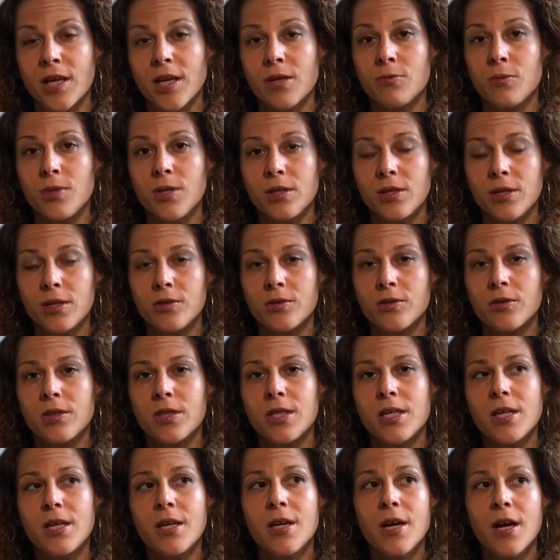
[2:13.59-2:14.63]
and we
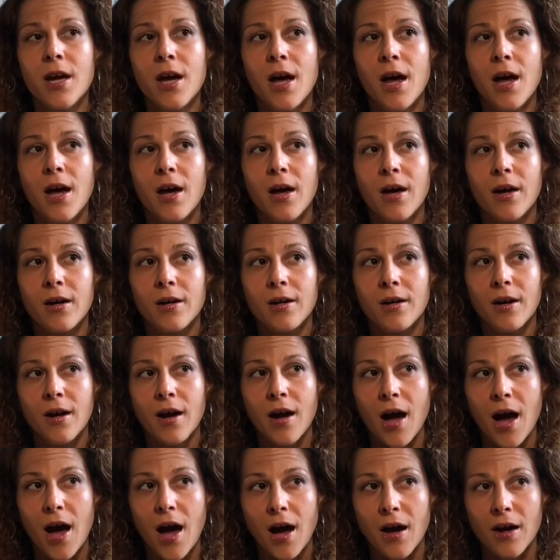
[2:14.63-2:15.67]
literally,
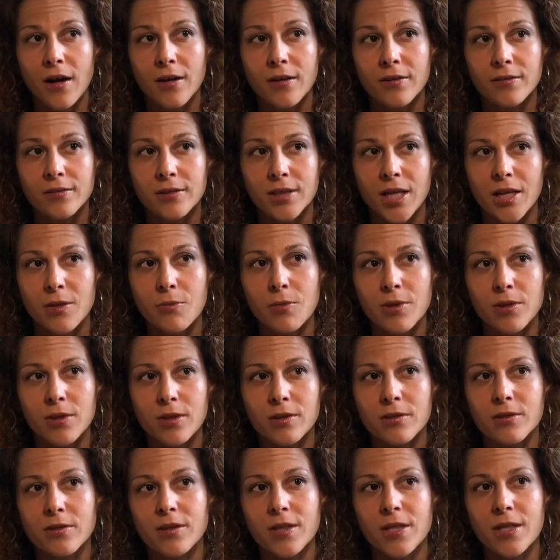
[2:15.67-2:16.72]
like, we
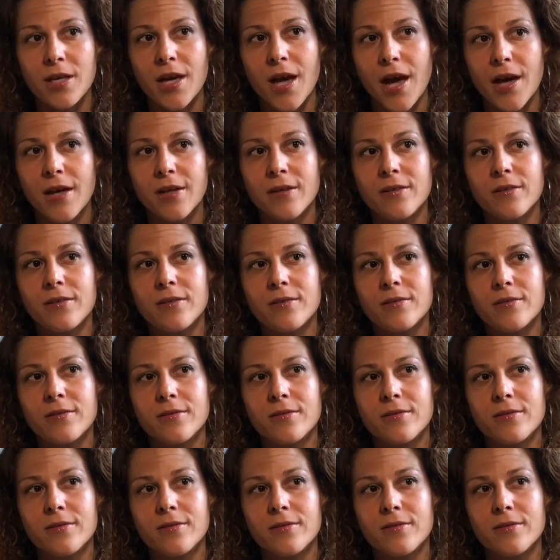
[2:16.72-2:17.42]
literally can